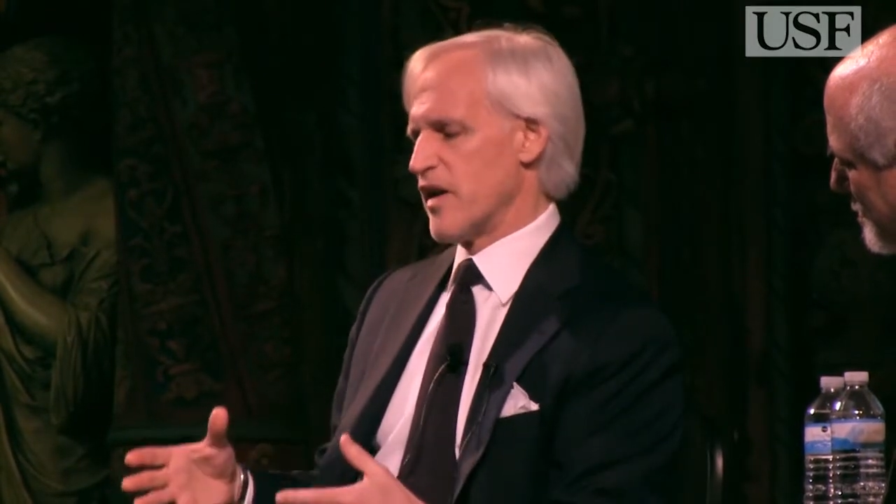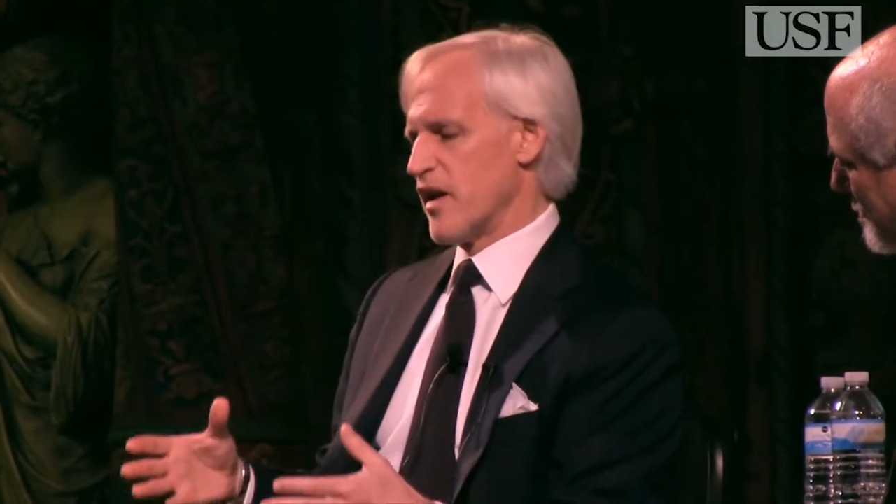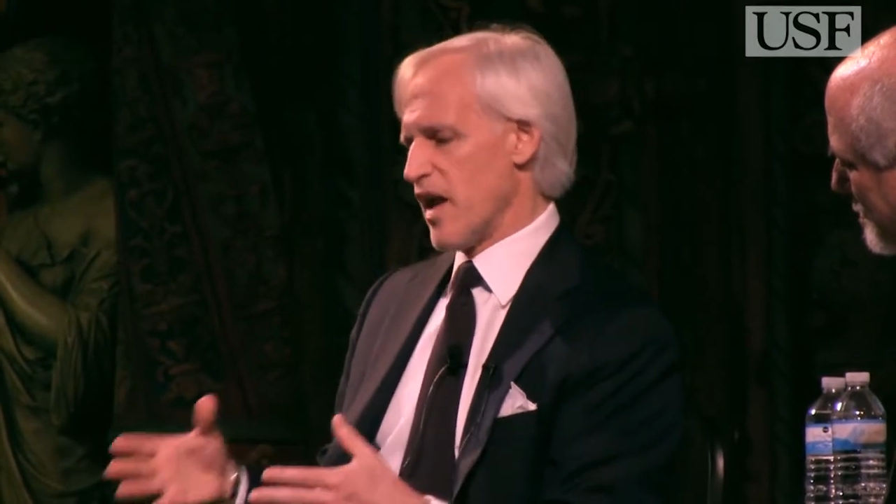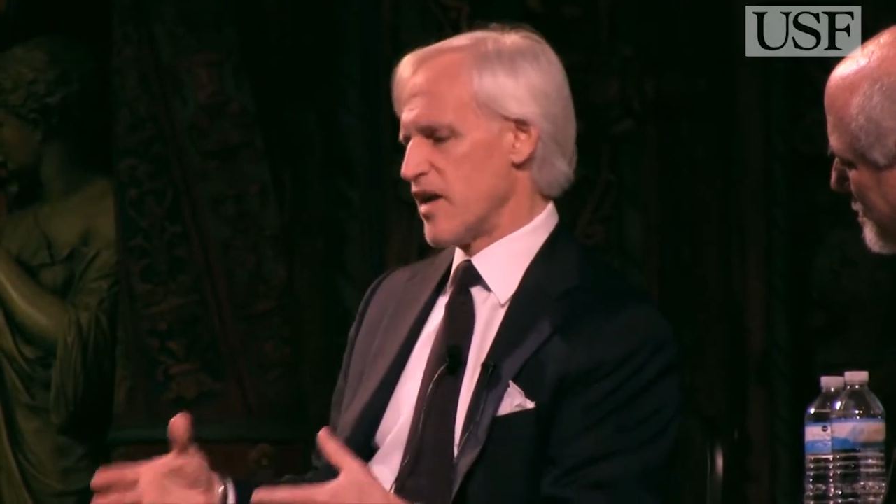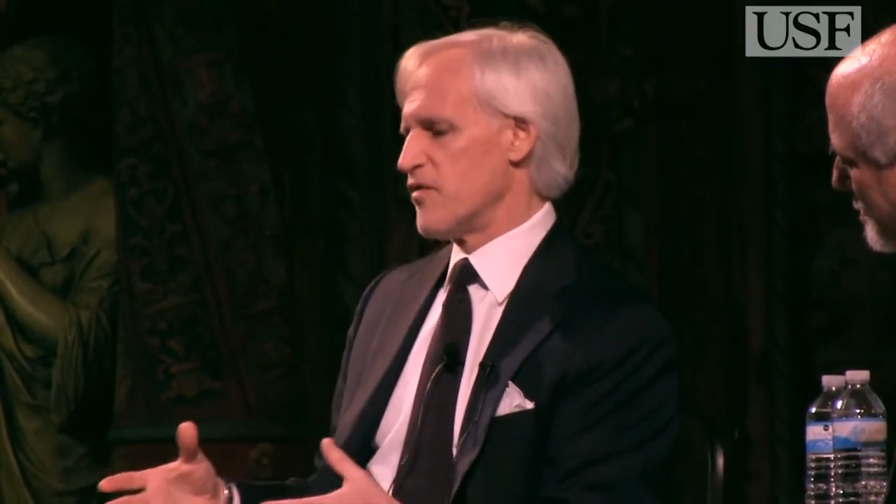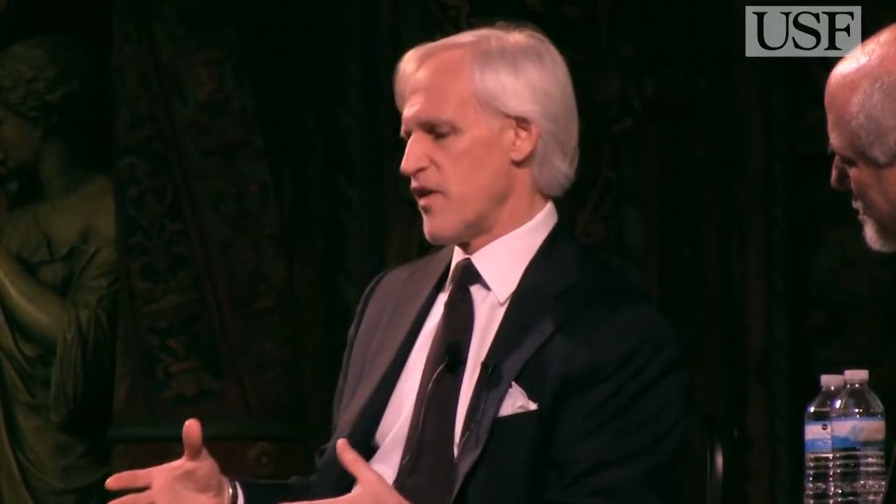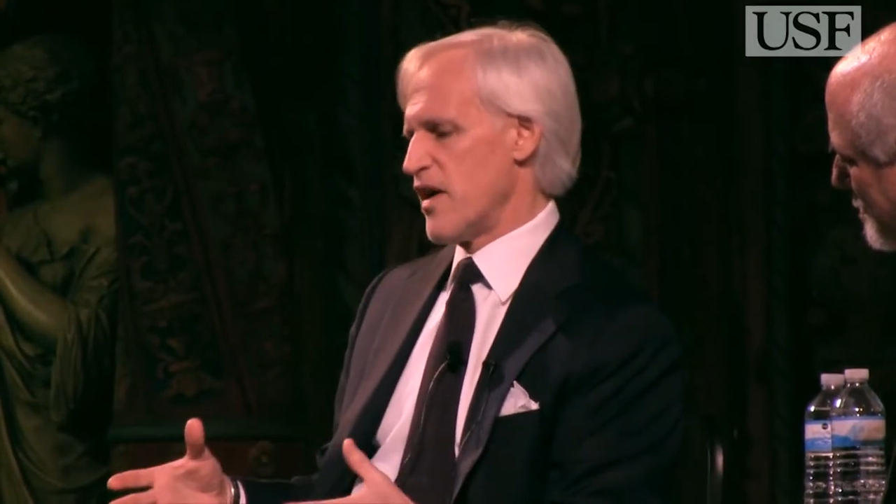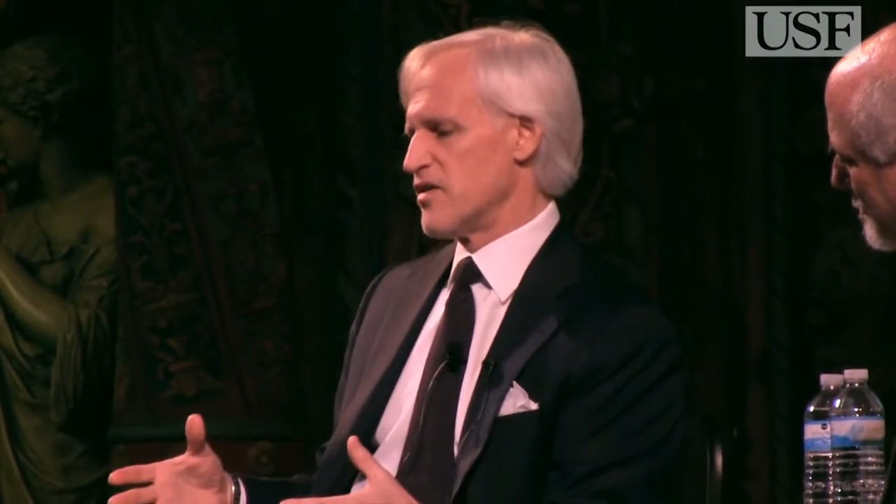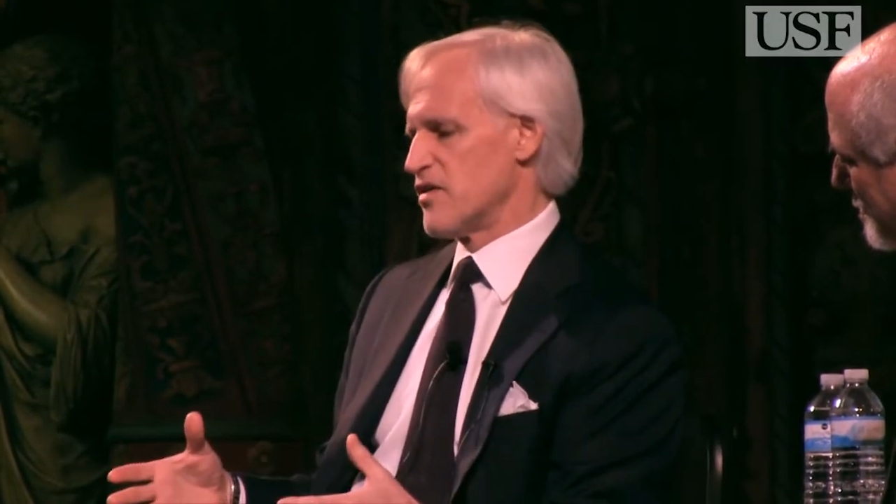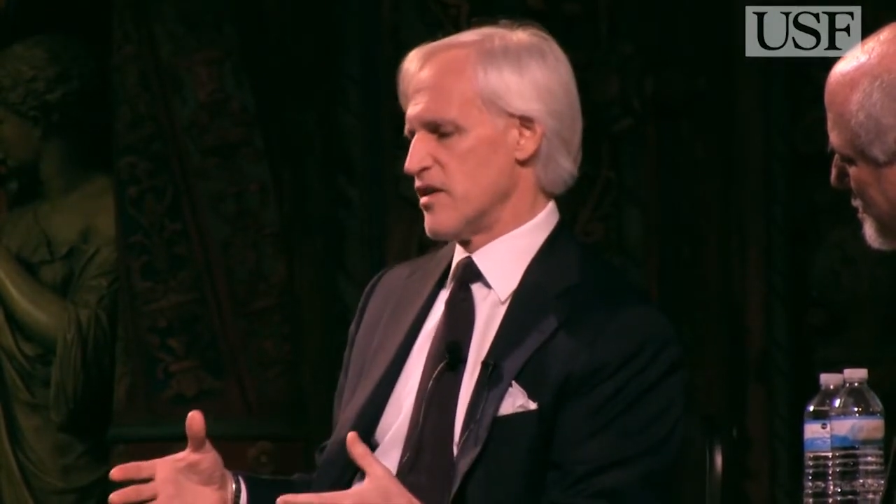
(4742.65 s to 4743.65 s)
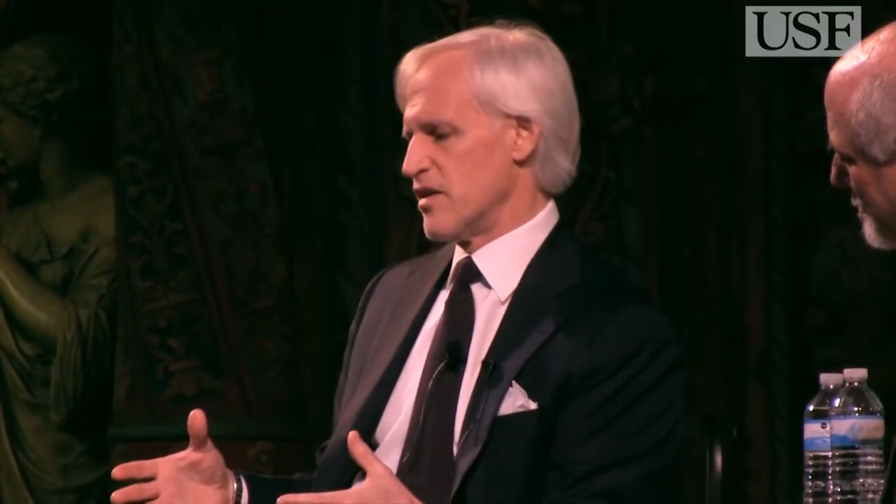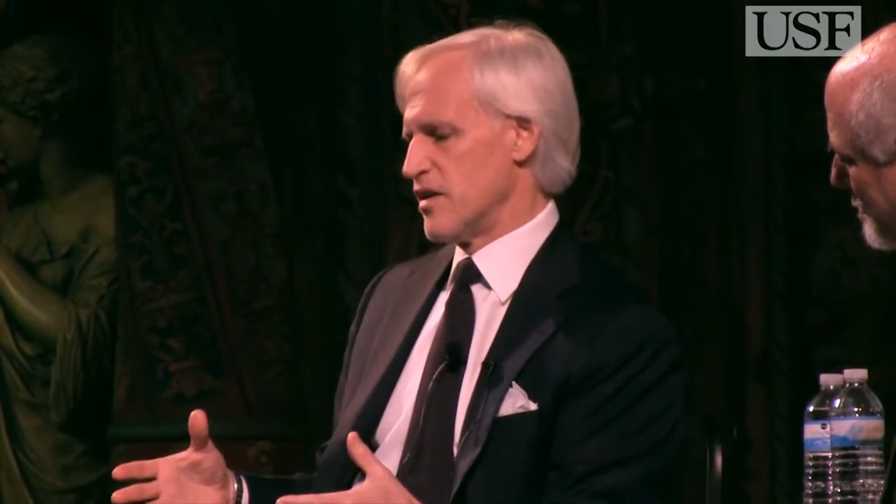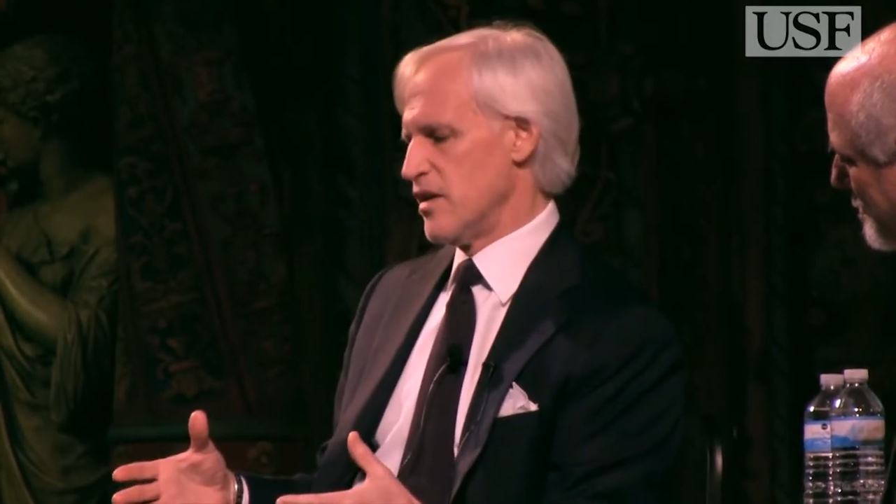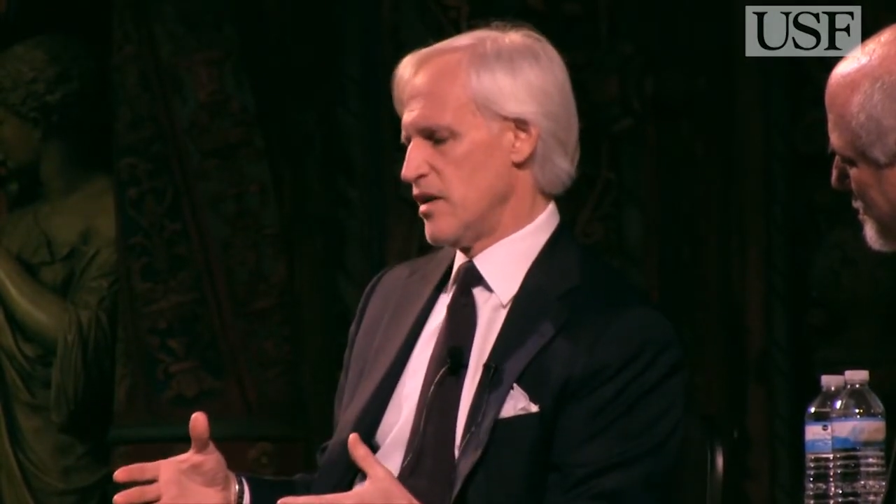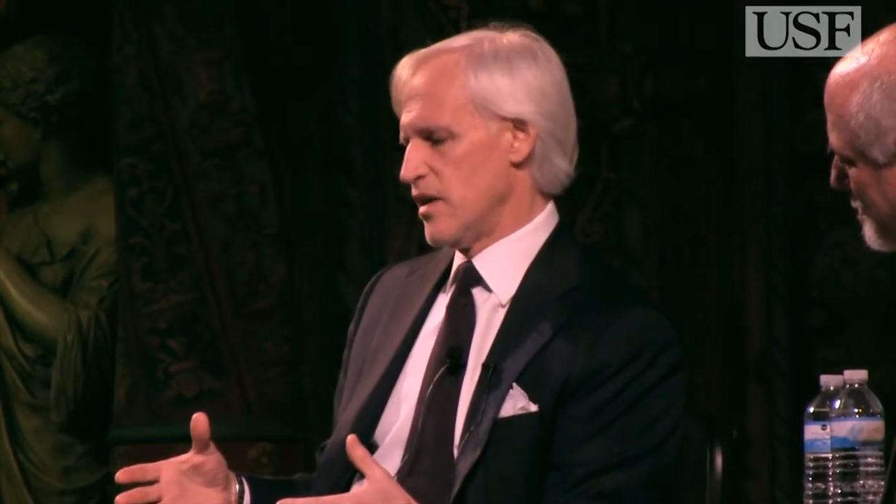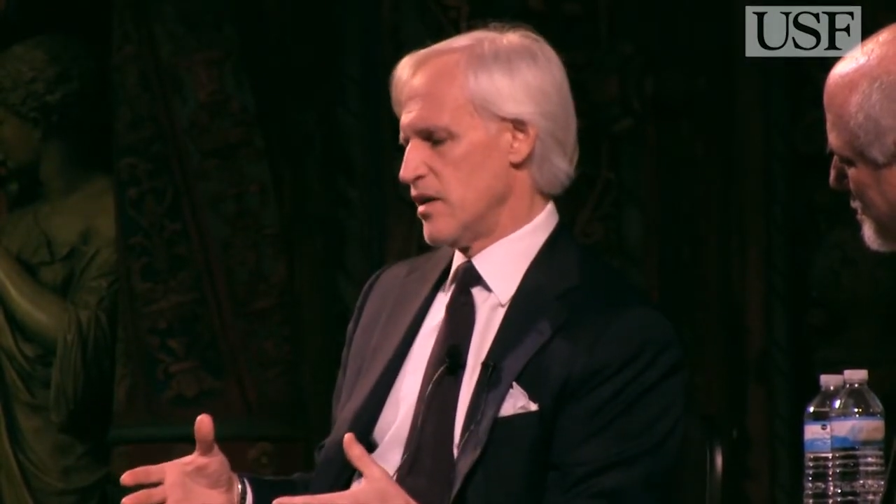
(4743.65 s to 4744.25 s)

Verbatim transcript: And then Lane Faison